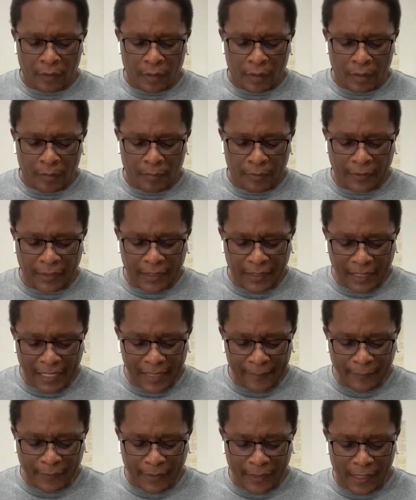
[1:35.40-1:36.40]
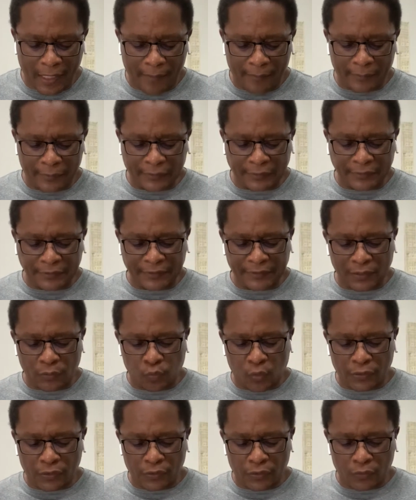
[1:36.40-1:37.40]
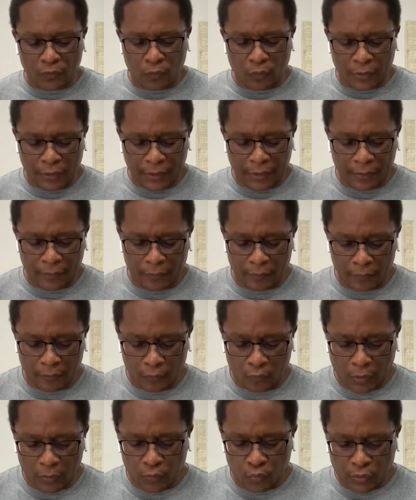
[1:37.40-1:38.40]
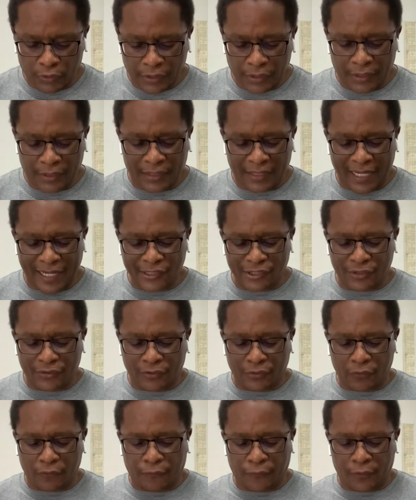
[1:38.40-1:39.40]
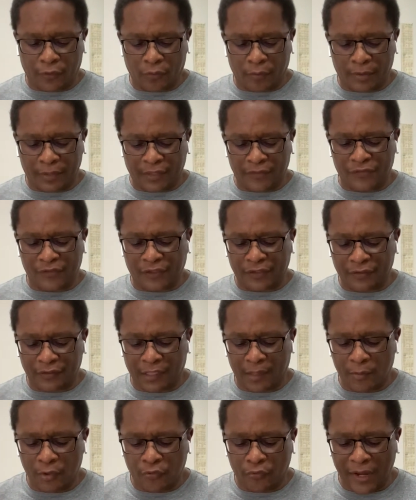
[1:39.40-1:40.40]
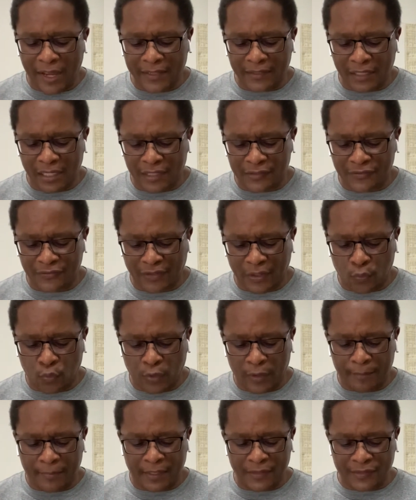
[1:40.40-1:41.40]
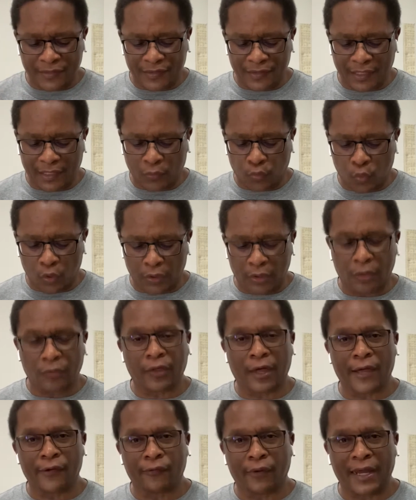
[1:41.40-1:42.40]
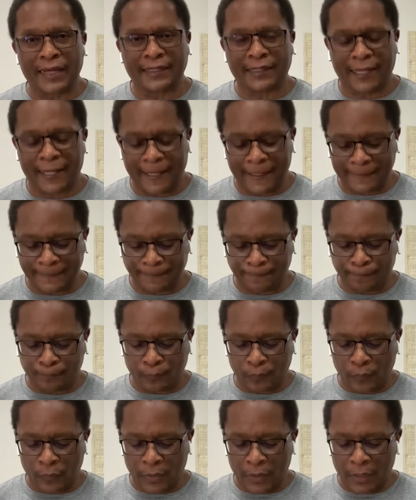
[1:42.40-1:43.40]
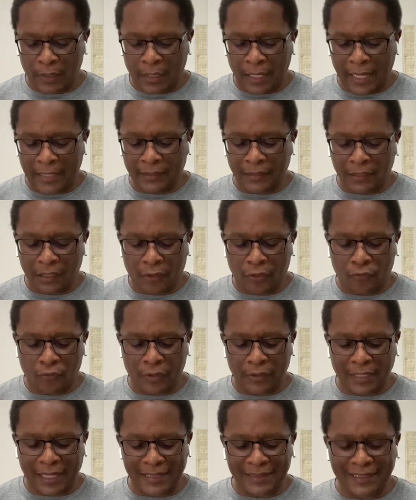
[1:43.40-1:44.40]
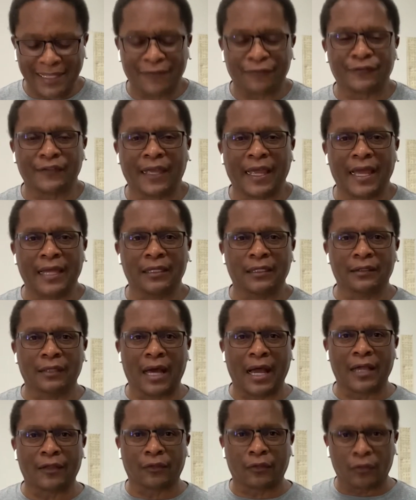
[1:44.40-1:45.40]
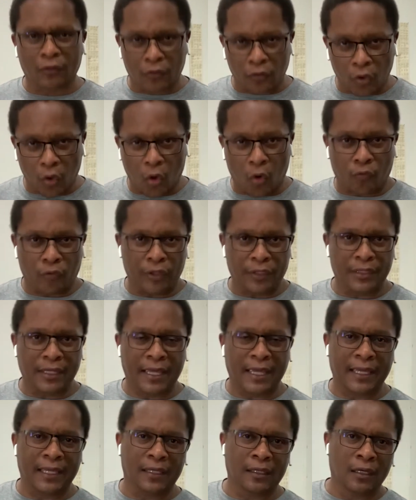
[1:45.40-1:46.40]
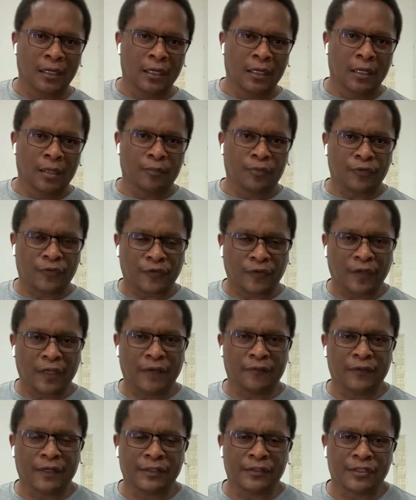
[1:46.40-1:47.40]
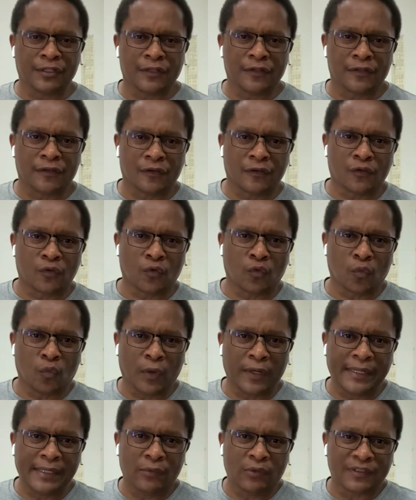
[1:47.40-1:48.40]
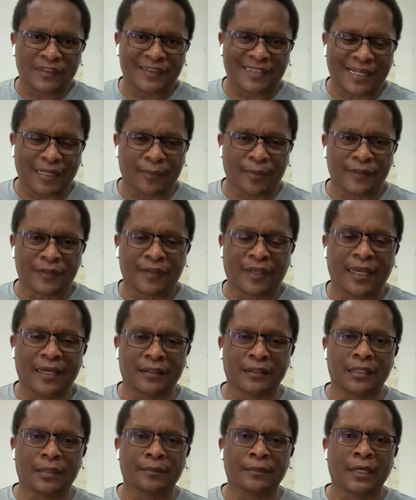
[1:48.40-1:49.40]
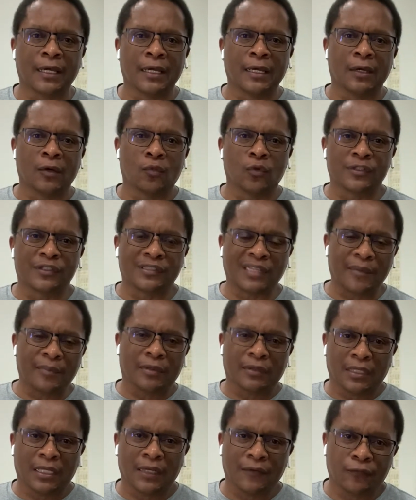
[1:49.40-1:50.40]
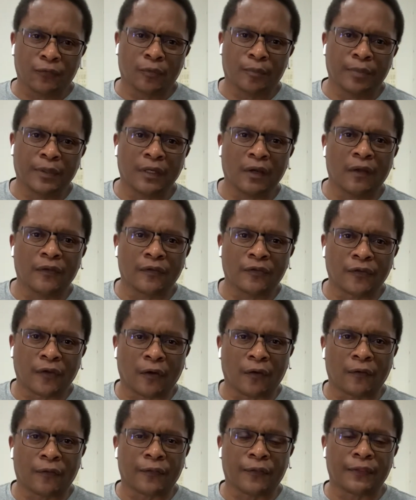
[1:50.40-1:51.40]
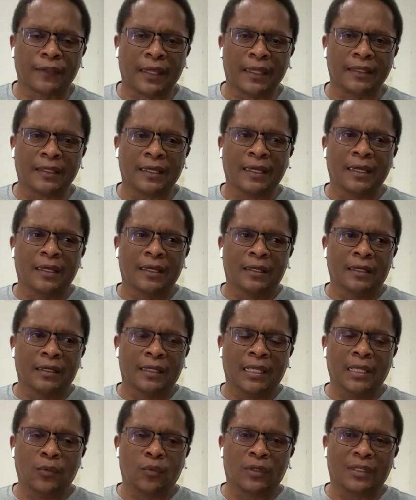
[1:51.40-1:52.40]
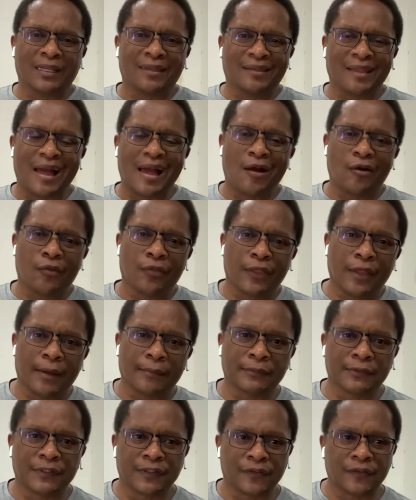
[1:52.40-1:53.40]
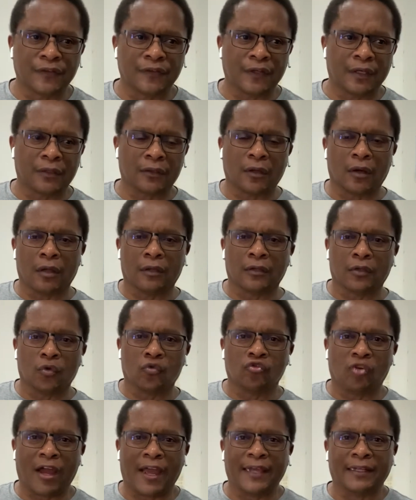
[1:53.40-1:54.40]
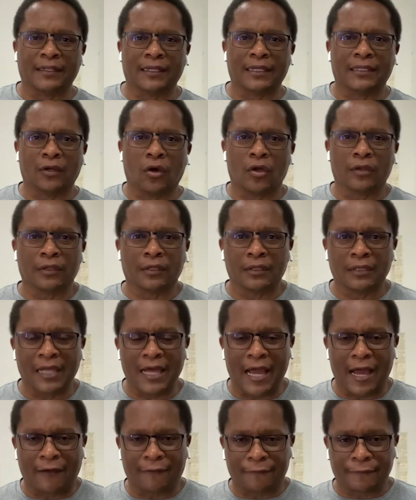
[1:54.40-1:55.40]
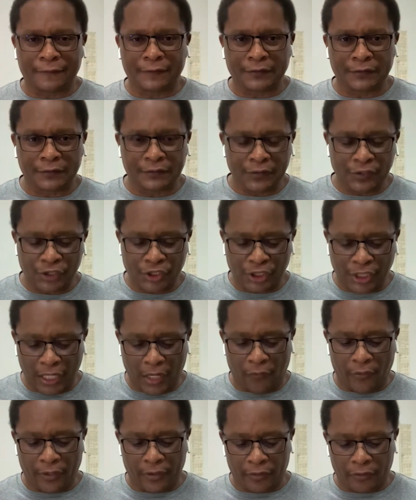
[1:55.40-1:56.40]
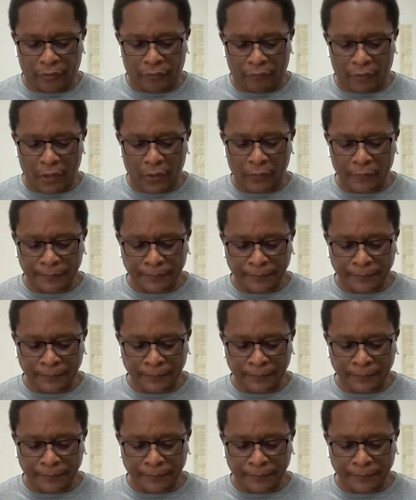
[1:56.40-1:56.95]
But they came to him and he said, What would ye that I should do for you? But they said unto him, Grant us that we may sit one on thy right hand, and the other on thy left hand in thy glory. They perceived that Jesus, when he would set up his kingdom, which they believed would be on this earth, that he would allow them to sit on the right and on the left, sharing the throne.